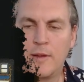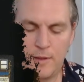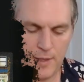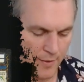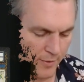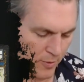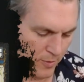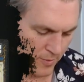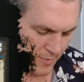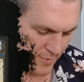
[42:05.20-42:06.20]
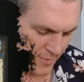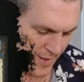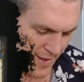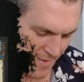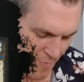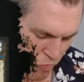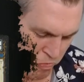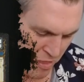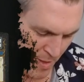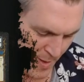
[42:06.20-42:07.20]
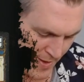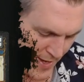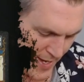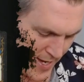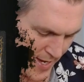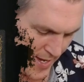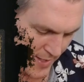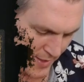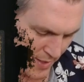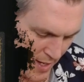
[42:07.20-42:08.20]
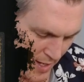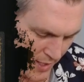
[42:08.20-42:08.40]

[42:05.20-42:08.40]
That's cool. So yeah,